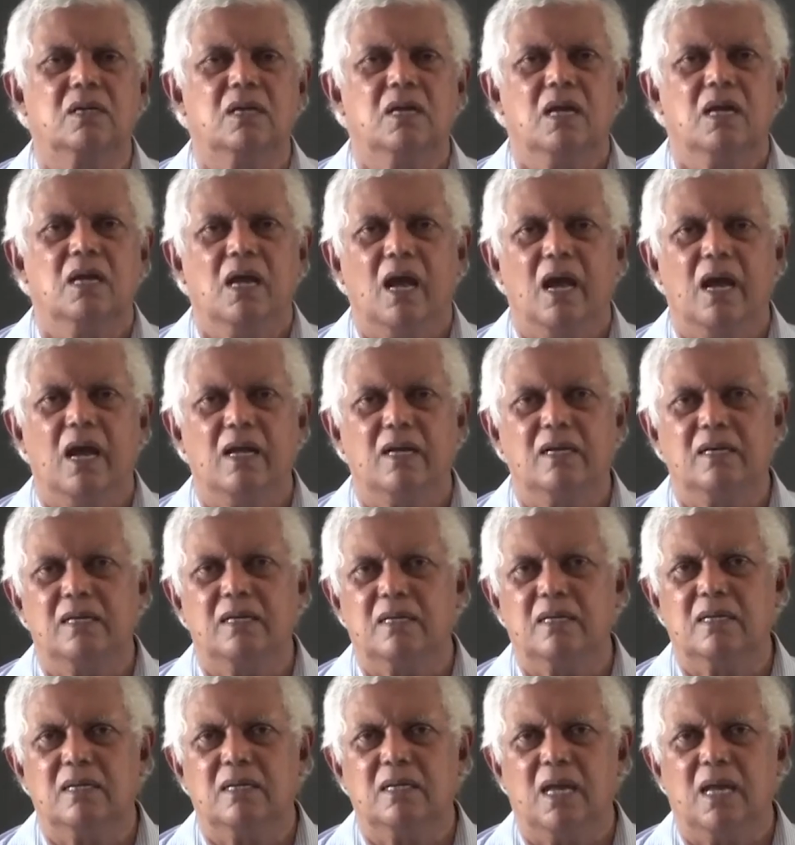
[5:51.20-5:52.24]
and
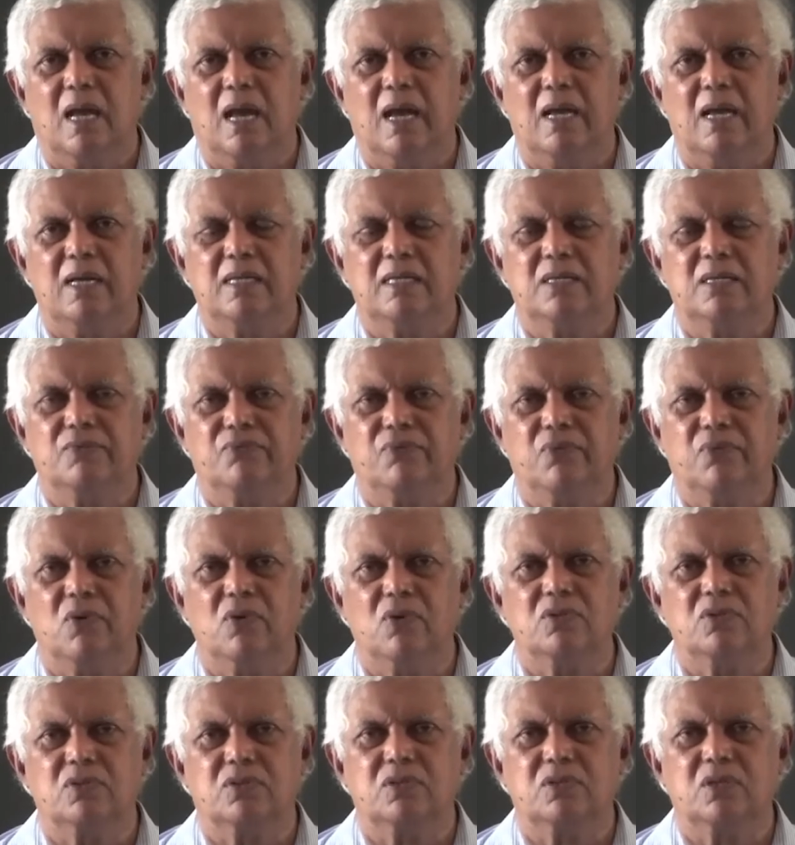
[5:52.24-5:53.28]

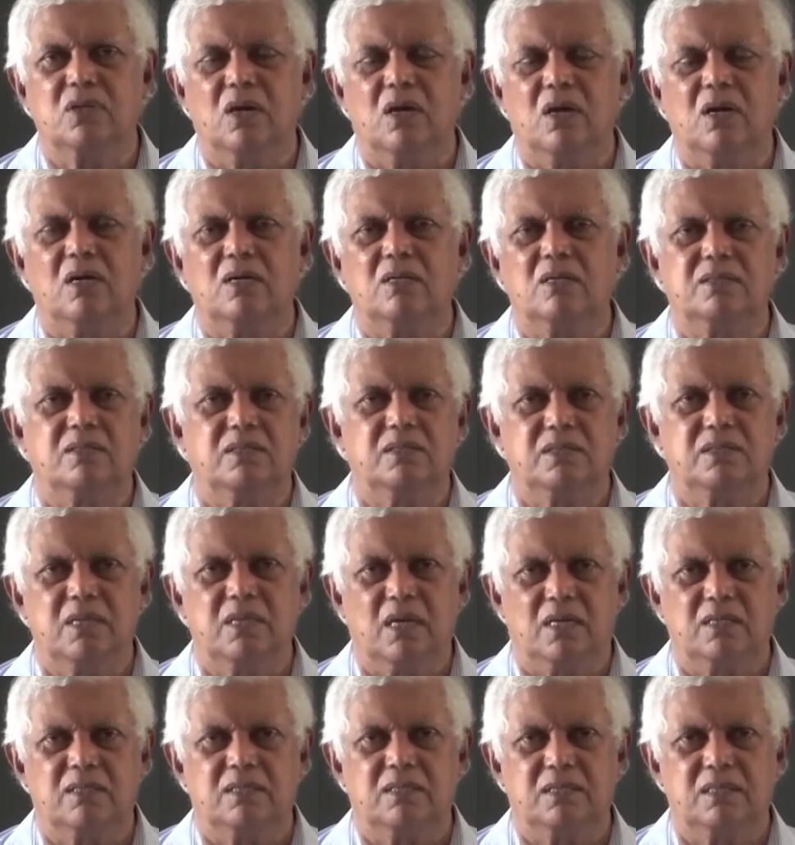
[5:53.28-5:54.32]
enforce God's
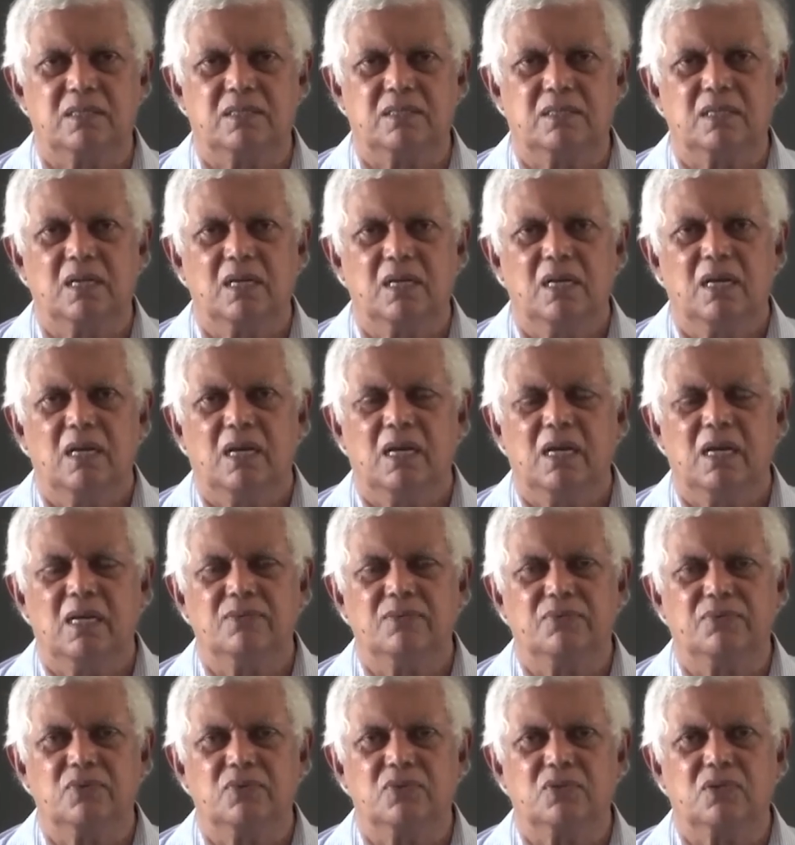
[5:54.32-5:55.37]
justice,
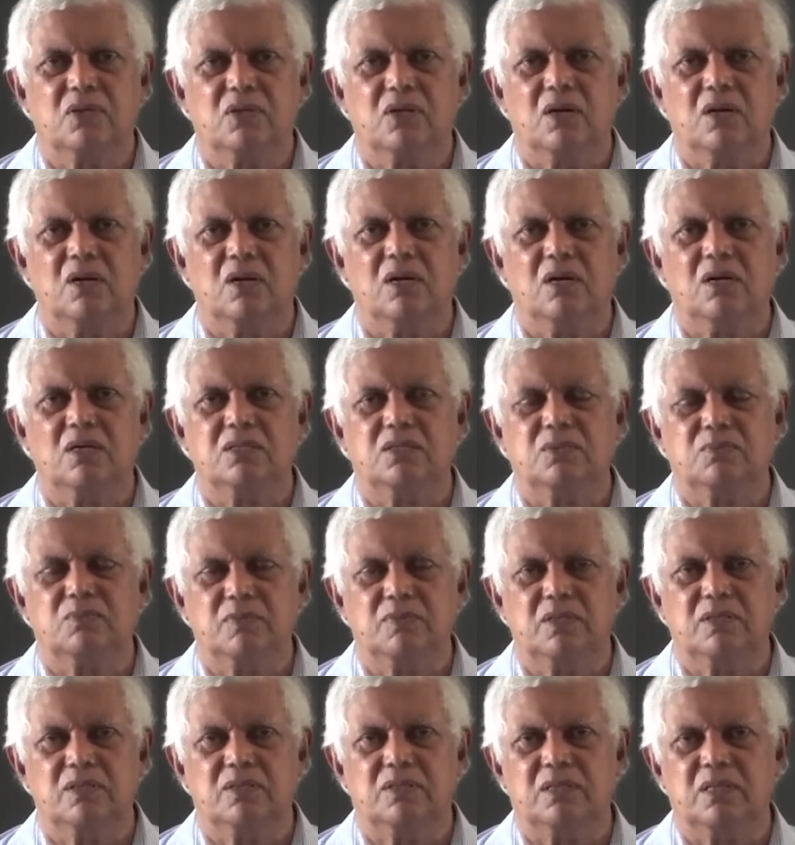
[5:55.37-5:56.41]
enforce God's
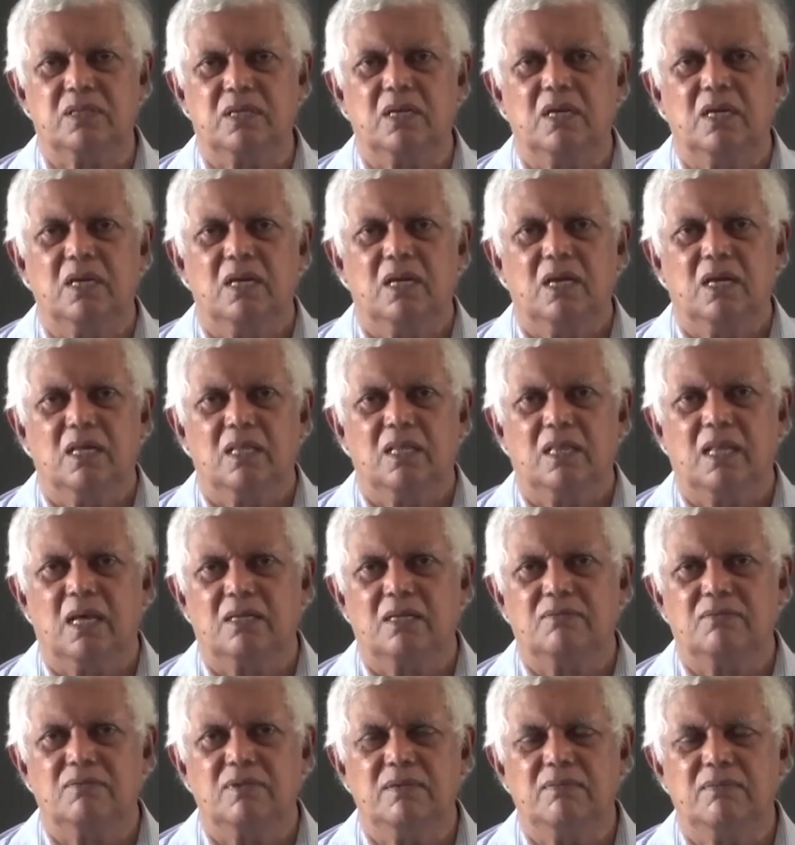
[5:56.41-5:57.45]
mercy, that
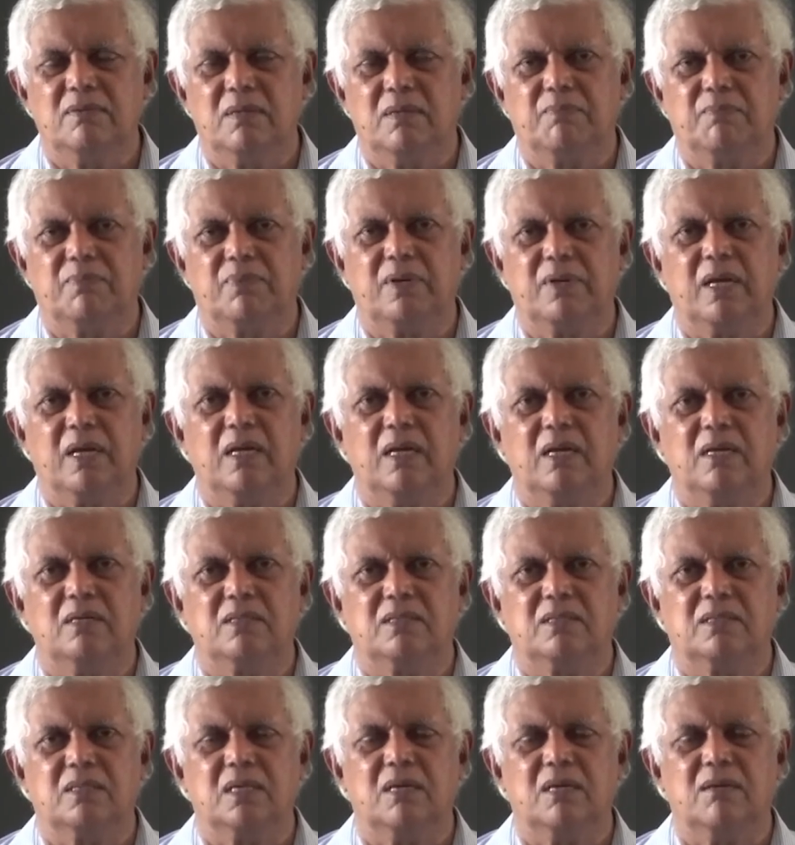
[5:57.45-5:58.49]
we will pray,
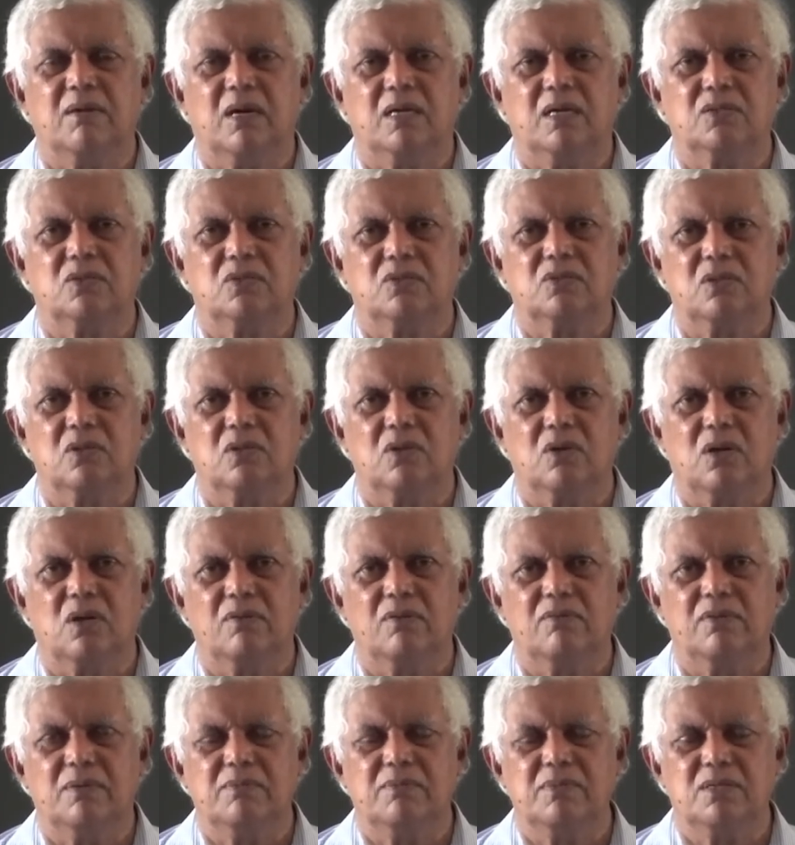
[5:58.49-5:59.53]
save us, O Lord,
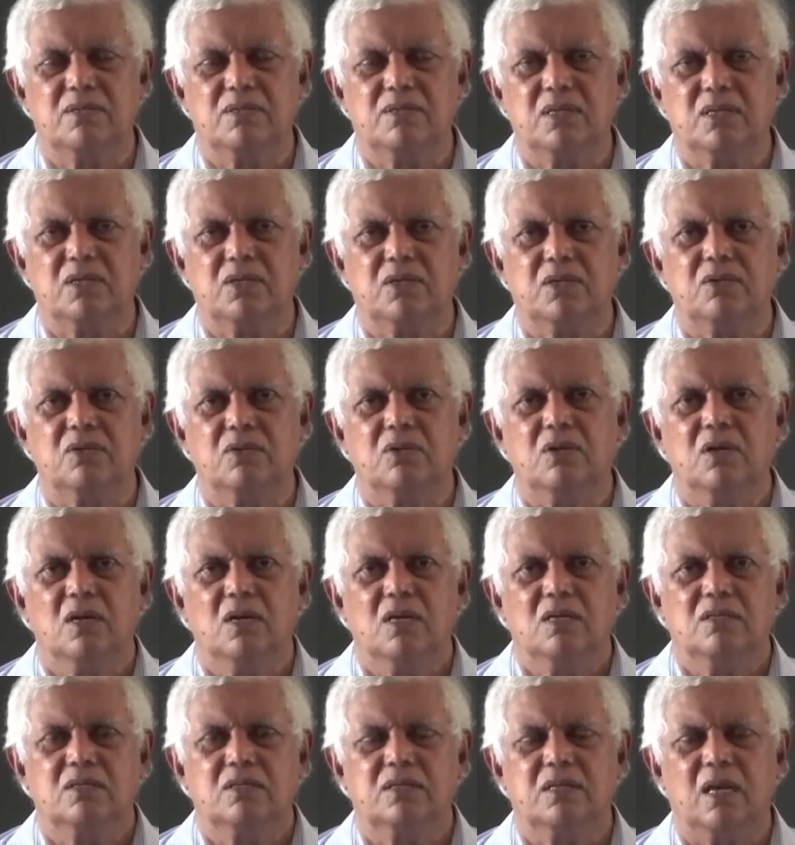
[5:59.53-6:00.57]
we beseech you,
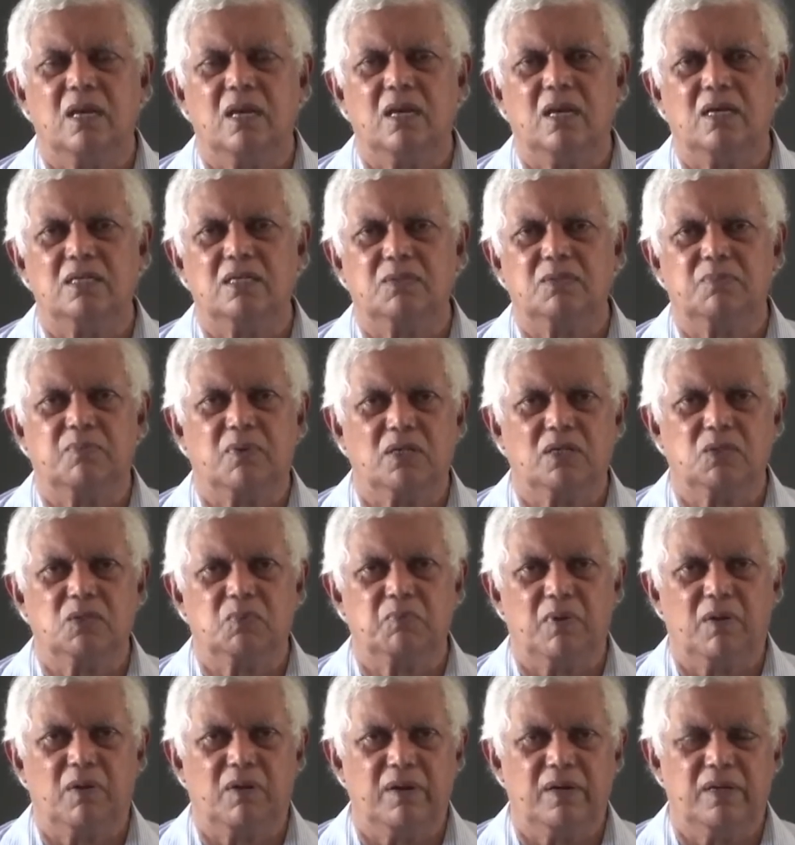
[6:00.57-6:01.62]
send us
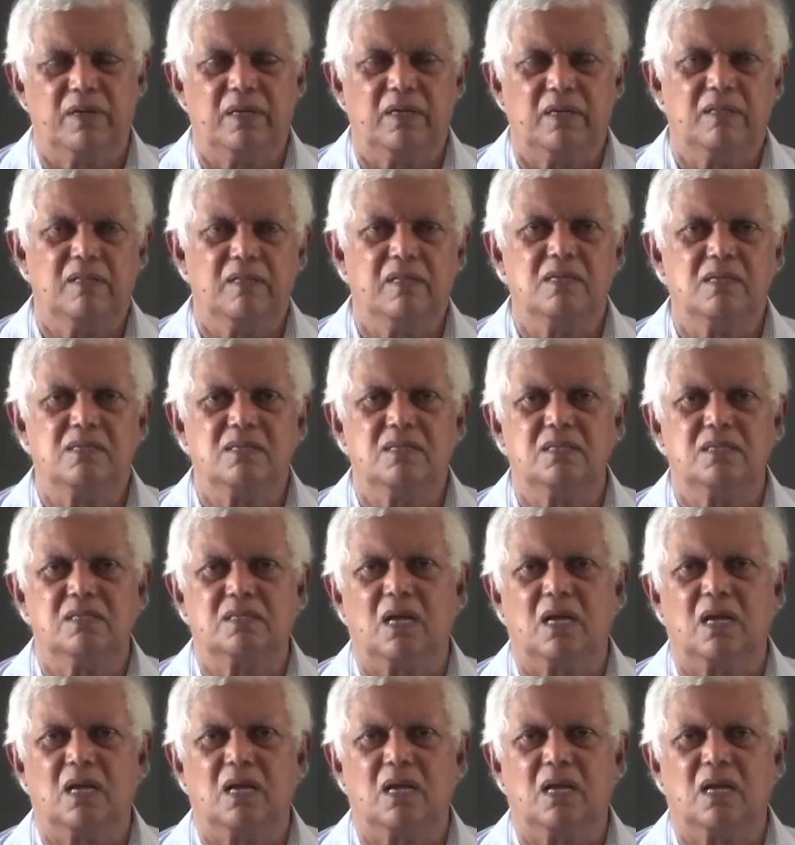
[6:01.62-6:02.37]
prosperity. This is our